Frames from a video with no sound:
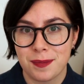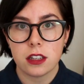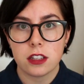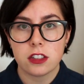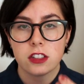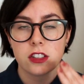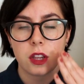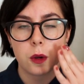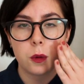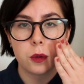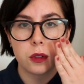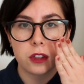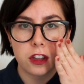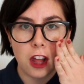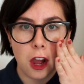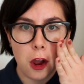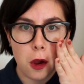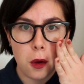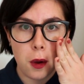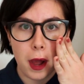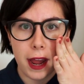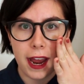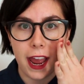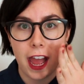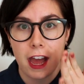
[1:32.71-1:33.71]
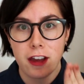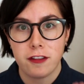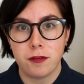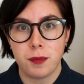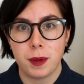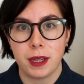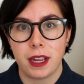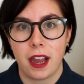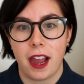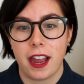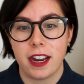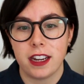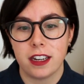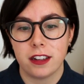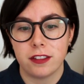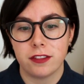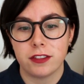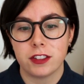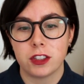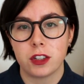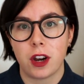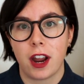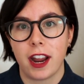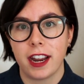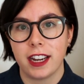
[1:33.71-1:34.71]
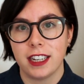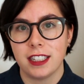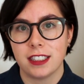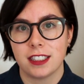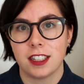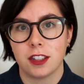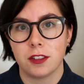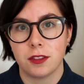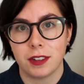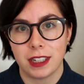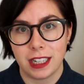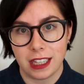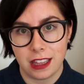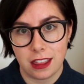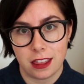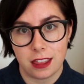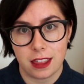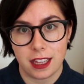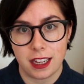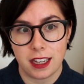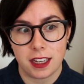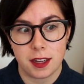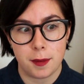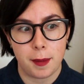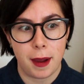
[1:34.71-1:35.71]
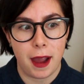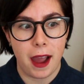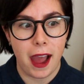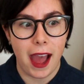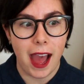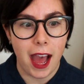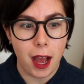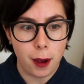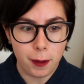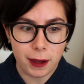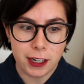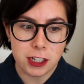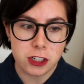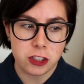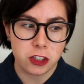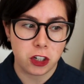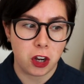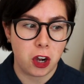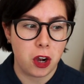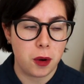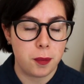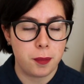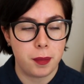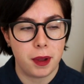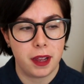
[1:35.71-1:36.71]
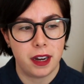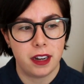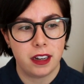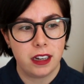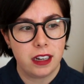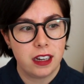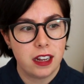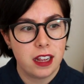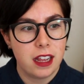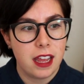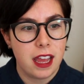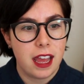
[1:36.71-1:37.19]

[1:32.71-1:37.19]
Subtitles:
So although I have been kind of trying to really think about how I shop and